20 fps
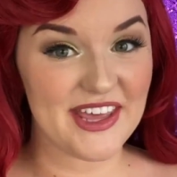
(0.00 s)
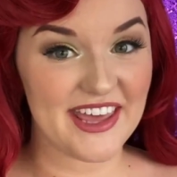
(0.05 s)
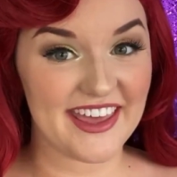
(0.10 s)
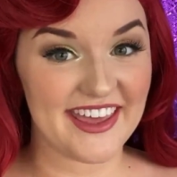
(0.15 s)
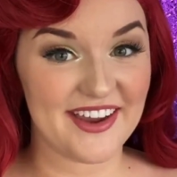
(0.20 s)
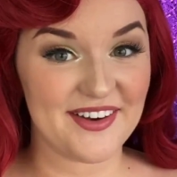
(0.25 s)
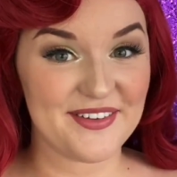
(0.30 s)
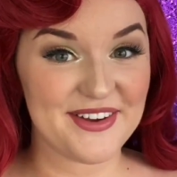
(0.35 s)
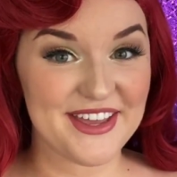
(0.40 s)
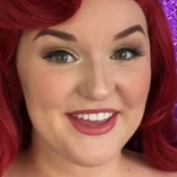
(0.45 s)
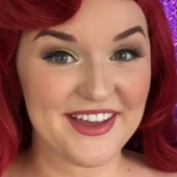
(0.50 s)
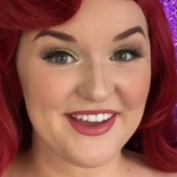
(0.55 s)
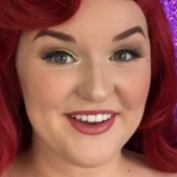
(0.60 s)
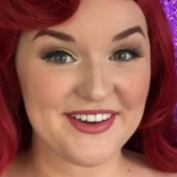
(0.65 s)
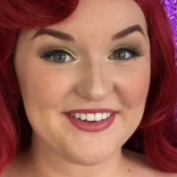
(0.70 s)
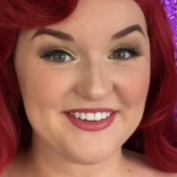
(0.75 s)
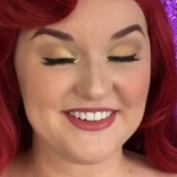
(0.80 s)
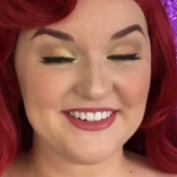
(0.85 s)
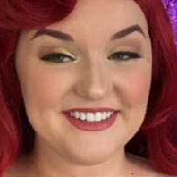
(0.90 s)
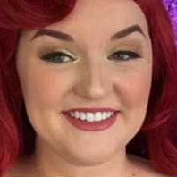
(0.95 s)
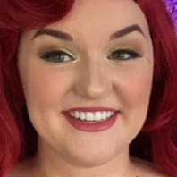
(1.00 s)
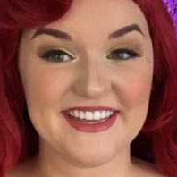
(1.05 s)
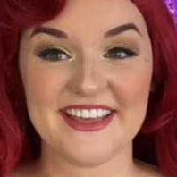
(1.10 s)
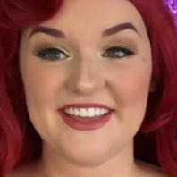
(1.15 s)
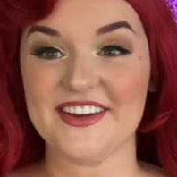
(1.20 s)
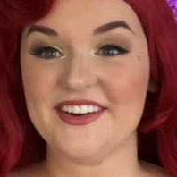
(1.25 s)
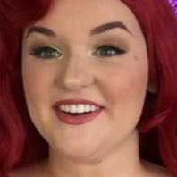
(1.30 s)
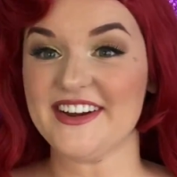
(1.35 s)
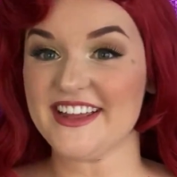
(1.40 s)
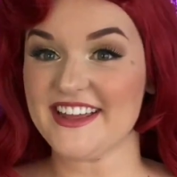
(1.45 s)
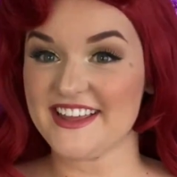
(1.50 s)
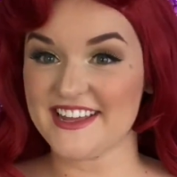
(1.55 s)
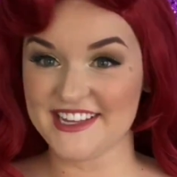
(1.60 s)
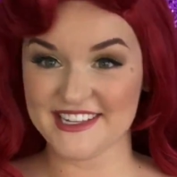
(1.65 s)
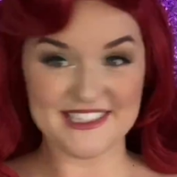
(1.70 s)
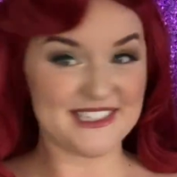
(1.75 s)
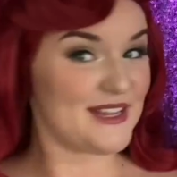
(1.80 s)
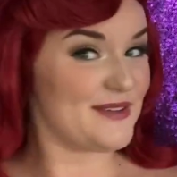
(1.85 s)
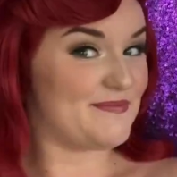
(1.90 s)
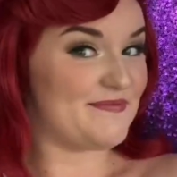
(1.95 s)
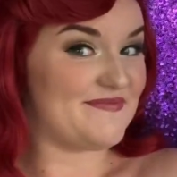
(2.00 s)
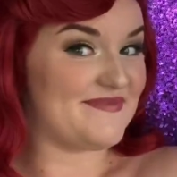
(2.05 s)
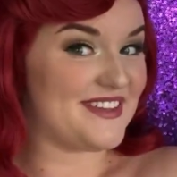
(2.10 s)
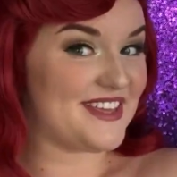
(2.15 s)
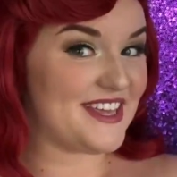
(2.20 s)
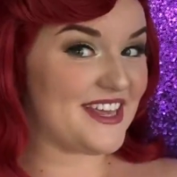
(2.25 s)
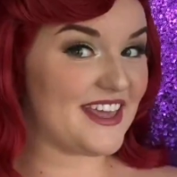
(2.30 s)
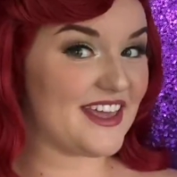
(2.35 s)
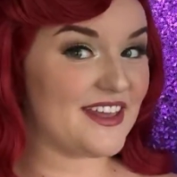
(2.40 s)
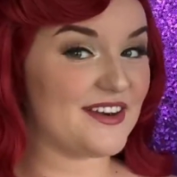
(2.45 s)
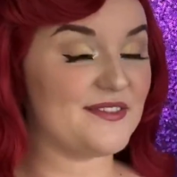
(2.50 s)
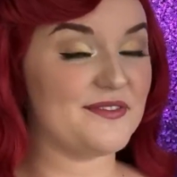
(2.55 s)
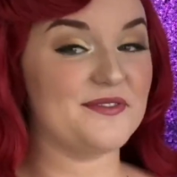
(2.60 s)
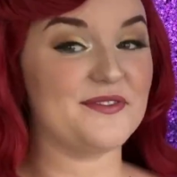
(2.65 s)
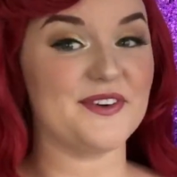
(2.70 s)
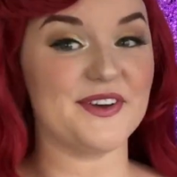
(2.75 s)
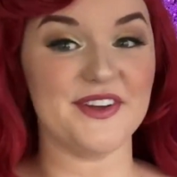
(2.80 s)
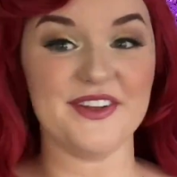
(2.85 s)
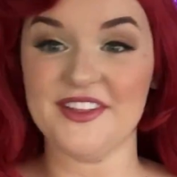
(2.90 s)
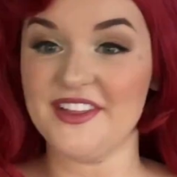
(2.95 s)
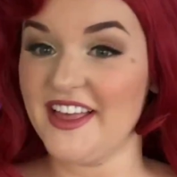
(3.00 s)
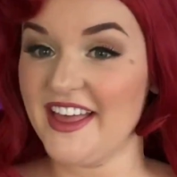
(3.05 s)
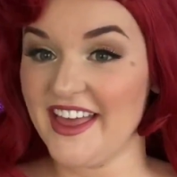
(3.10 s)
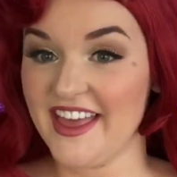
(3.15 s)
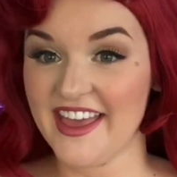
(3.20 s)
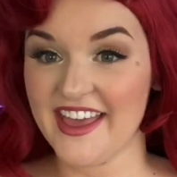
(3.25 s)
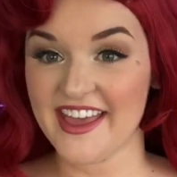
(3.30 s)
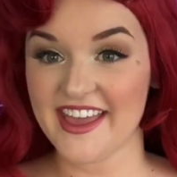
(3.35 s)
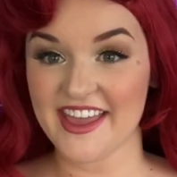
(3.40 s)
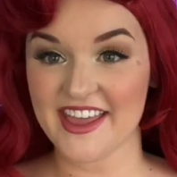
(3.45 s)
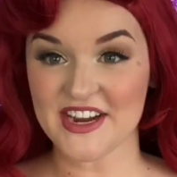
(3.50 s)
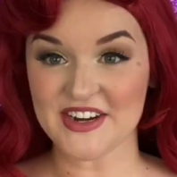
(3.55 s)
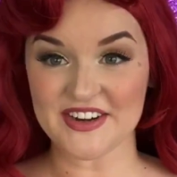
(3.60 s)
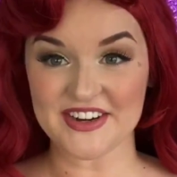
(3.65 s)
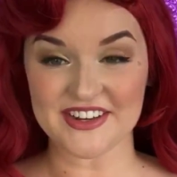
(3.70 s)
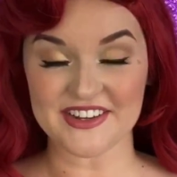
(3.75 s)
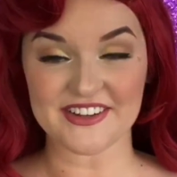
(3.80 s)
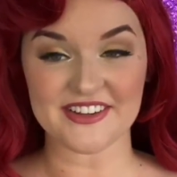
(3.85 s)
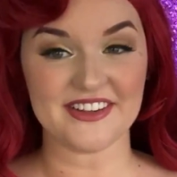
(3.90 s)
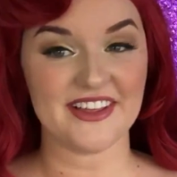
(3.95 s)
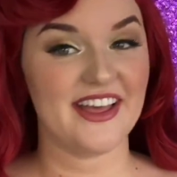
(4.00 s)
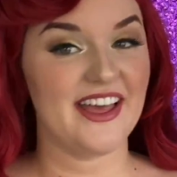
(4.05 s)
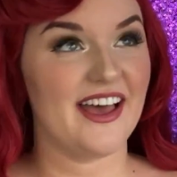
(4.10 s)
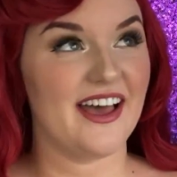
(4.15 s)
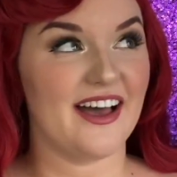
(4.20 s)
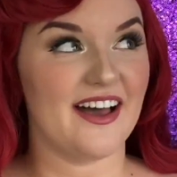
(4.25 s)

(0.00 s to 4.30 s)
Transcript: Here we go. Here is the in full Ariel.